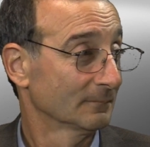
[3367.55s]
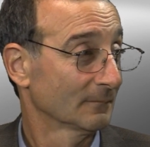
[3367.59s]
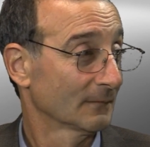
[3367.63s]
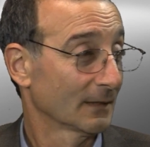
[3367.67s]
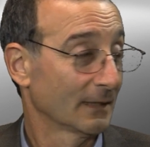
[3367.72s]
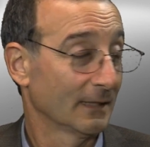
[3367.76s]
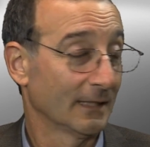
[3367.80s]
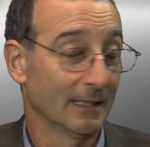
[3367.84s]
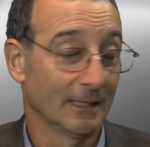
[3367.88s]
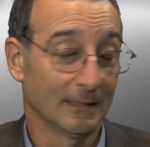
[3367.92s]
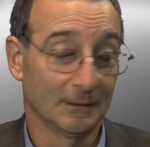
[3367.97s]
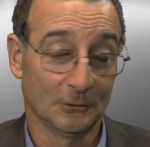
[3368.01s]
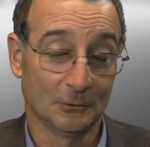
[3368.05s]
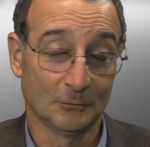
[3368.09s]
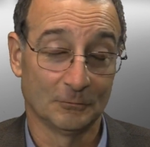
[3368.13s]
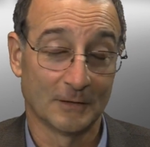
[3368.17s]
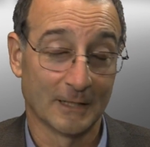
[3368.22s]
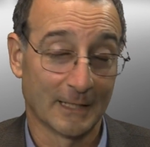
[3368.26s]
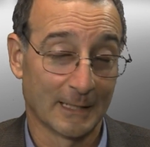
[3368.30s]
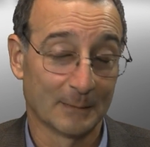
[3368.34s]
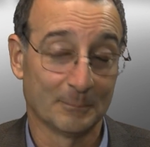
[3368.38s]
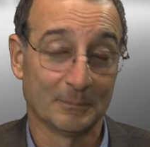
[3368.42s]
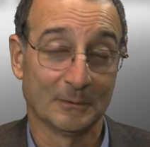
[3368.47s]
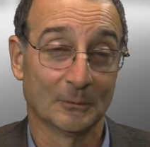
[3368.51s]
And you've
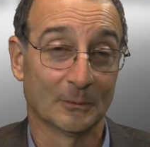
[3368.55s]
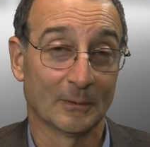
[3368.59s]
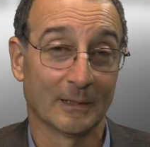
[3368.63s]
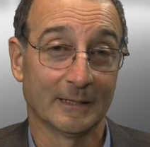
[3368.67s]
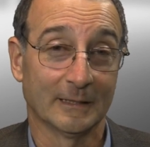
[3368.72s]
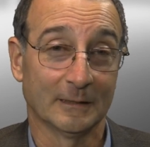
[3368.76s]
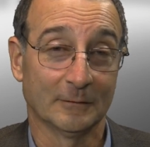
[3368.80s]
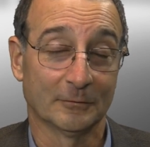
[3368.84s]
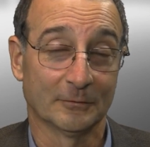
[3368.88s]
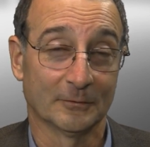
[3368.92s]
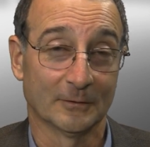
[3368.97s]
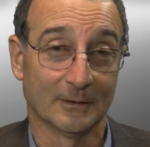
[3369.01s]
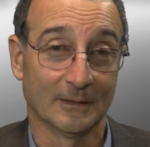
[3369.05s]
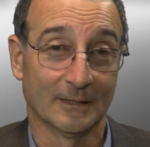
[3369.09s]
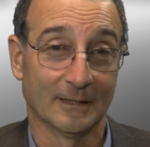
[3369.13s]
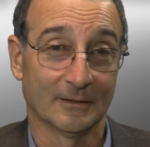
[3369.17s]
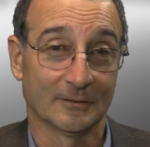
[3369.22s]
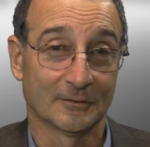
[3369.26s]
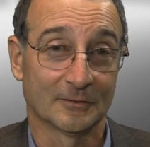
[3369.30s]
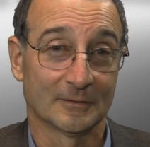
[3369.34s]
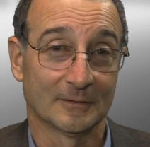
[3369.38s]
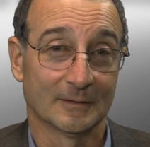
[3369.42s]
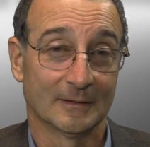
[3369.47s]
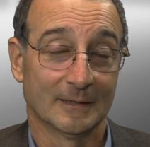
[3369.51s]
got to be ready for
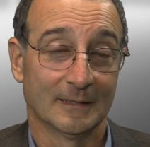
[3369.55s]
this.